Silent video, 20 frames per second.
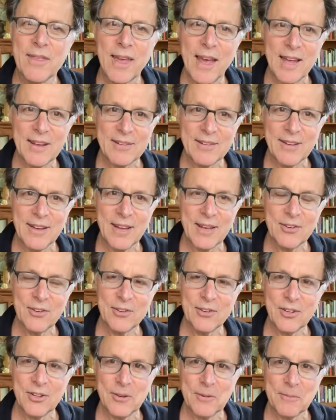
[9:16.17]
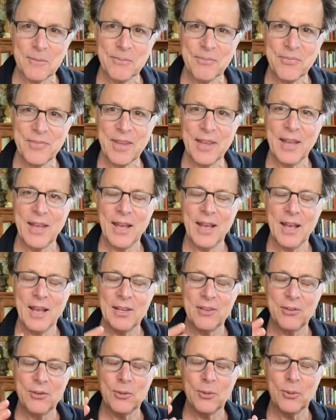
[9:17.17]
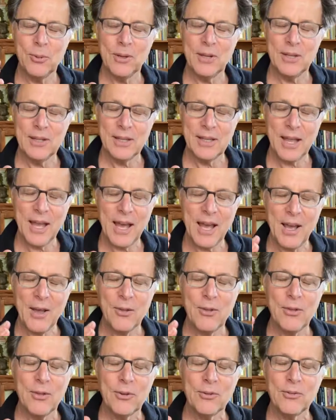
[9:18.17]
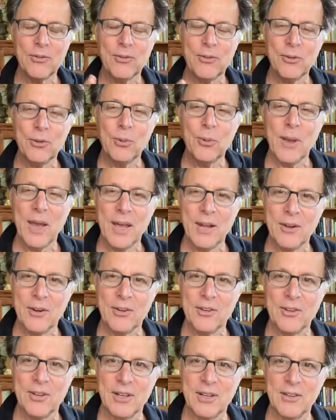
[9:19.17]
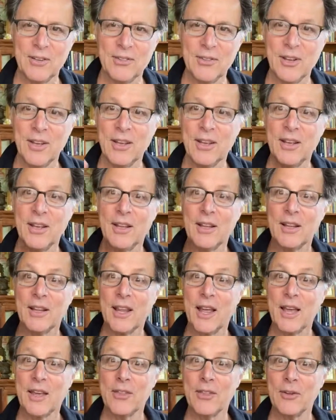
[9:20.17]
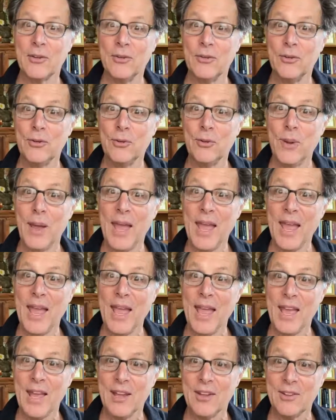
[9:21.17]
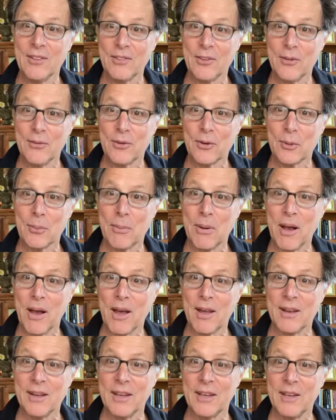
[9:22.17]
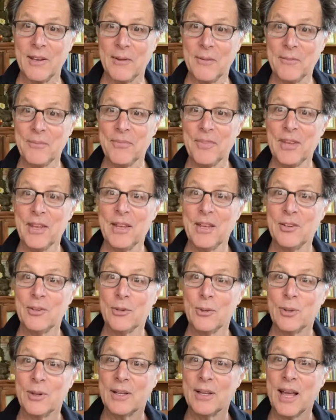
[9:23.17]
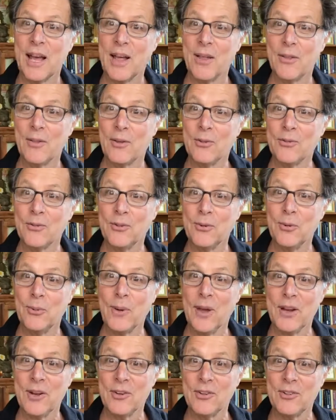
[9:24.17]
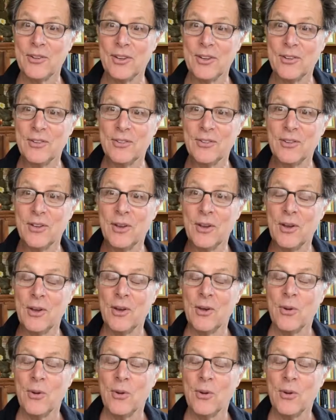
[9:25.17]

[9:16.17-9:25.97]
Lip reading: that tension, and to allow those two energies, like the two hands of your body, to allow those two energies,